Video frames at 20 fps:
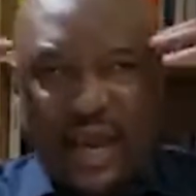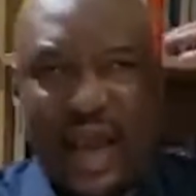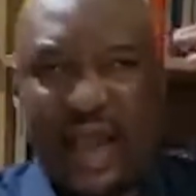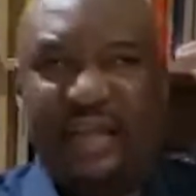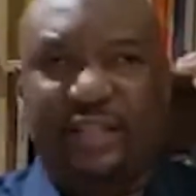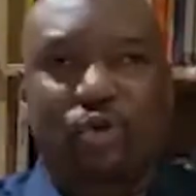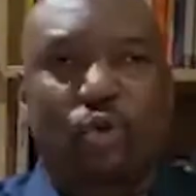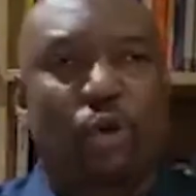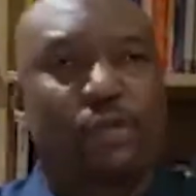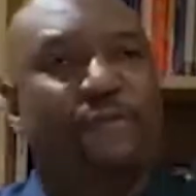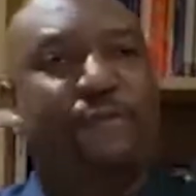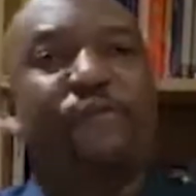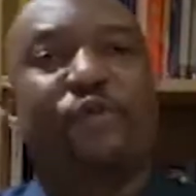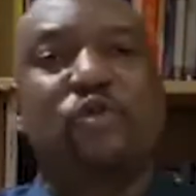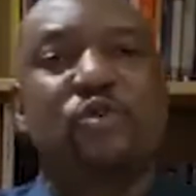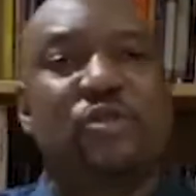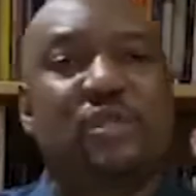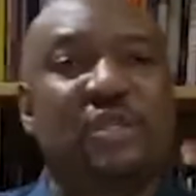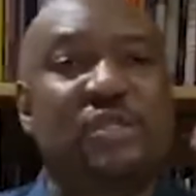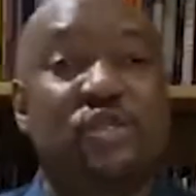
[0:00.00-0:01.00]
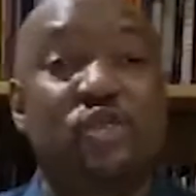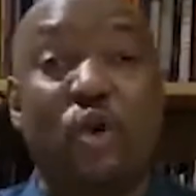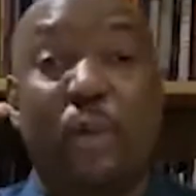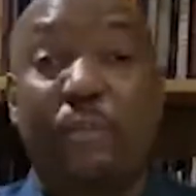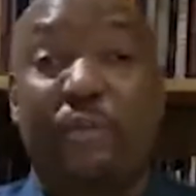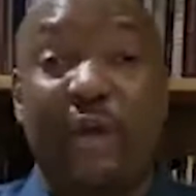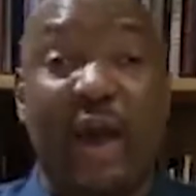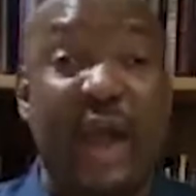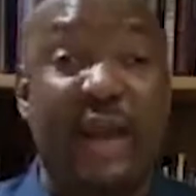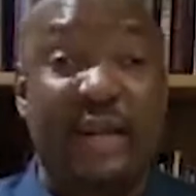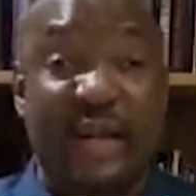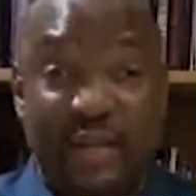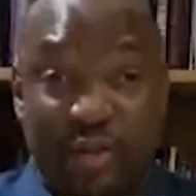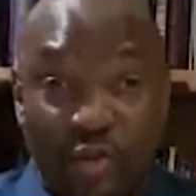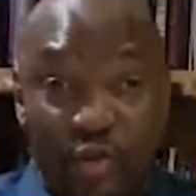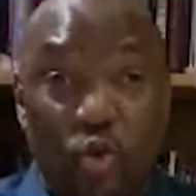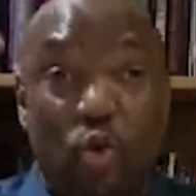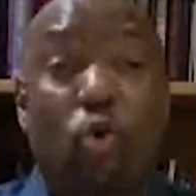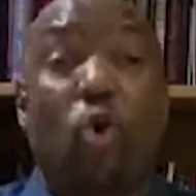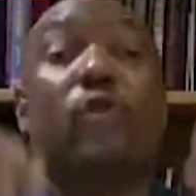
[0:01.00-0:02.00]
It confuses your brain.
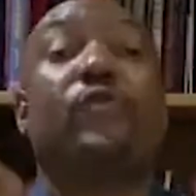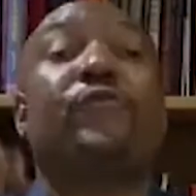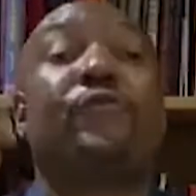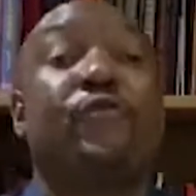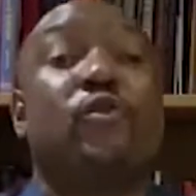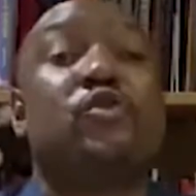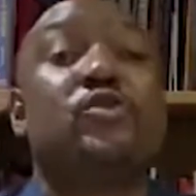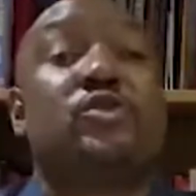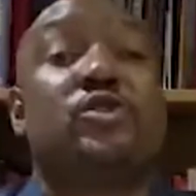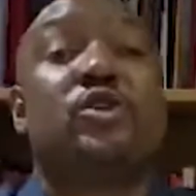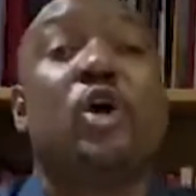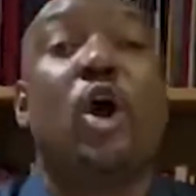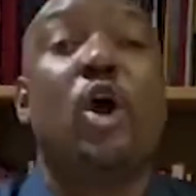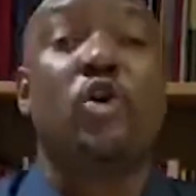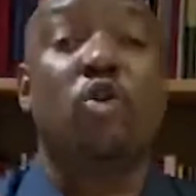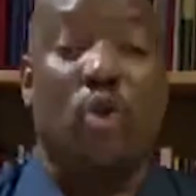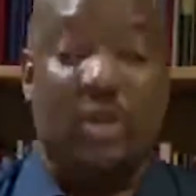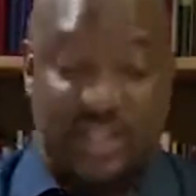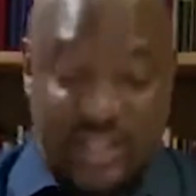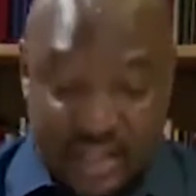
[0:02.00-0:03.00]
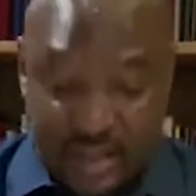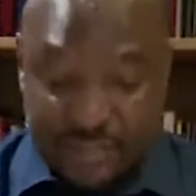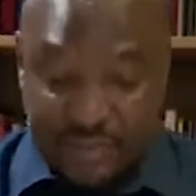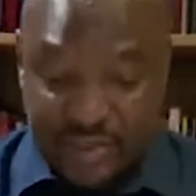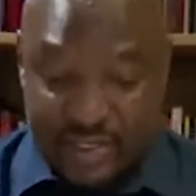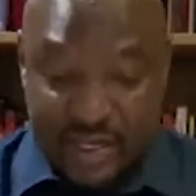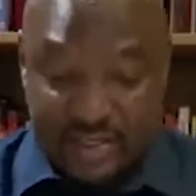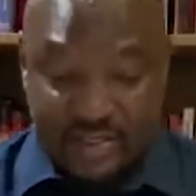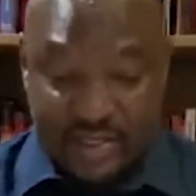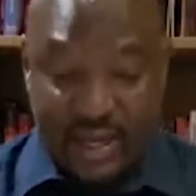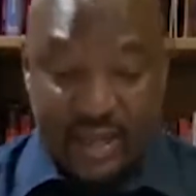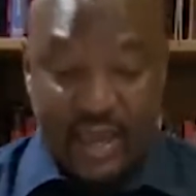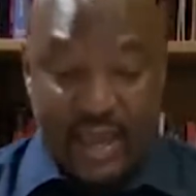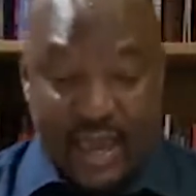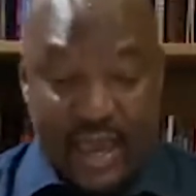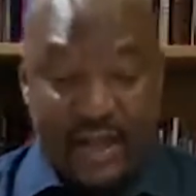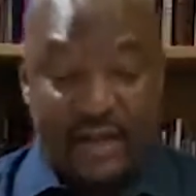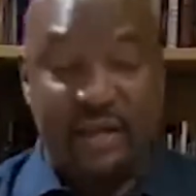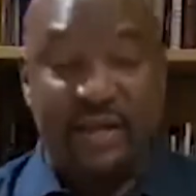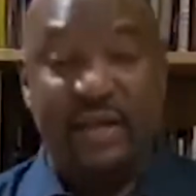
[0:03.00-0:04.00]
You confuse your sleep center
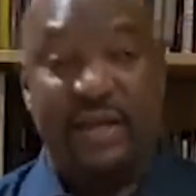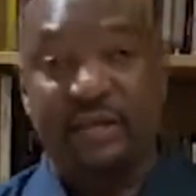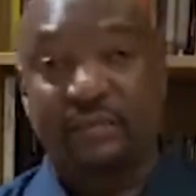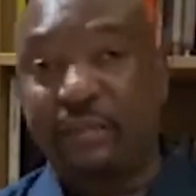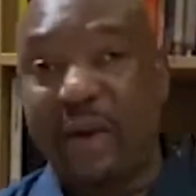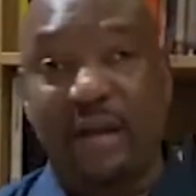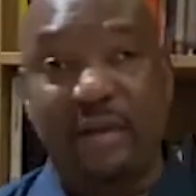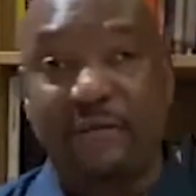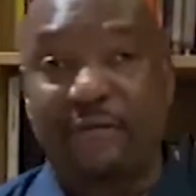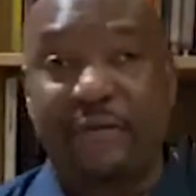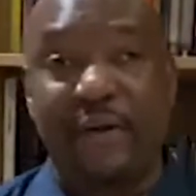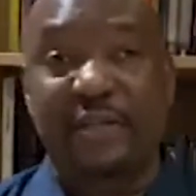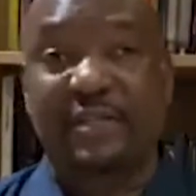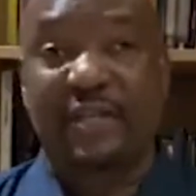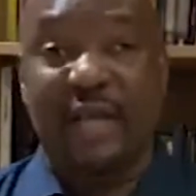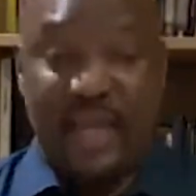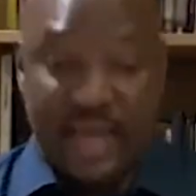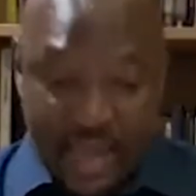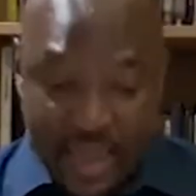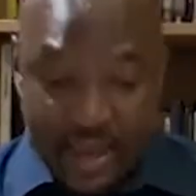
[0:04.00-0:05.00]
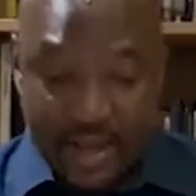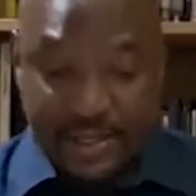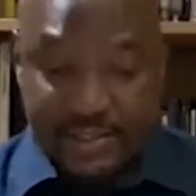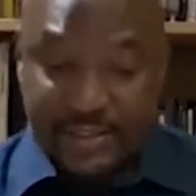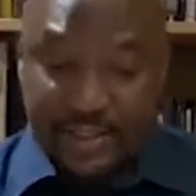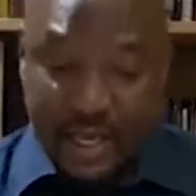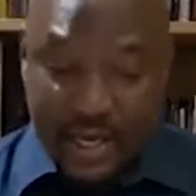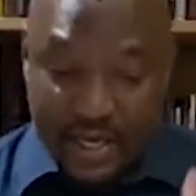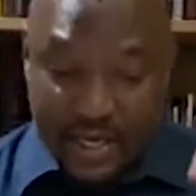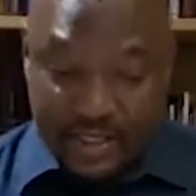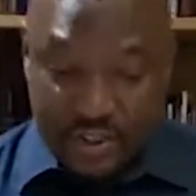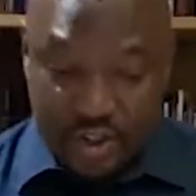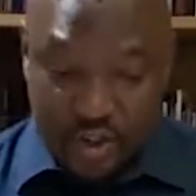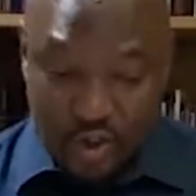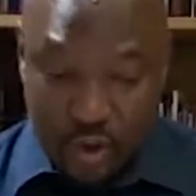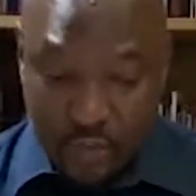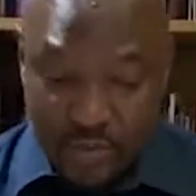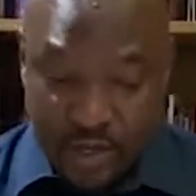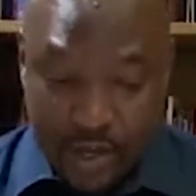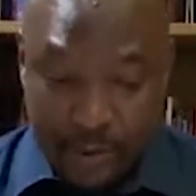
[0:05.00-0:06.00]
and it manifests as
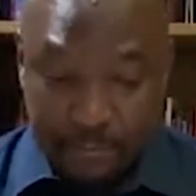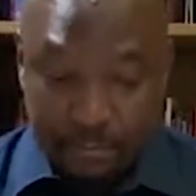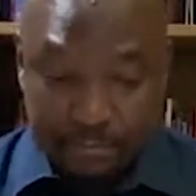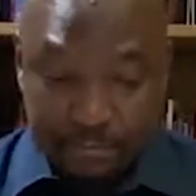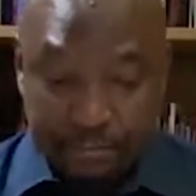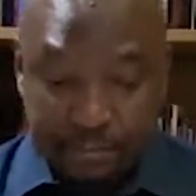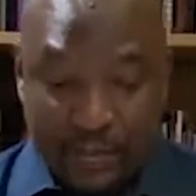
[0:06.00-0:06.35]
insomnia.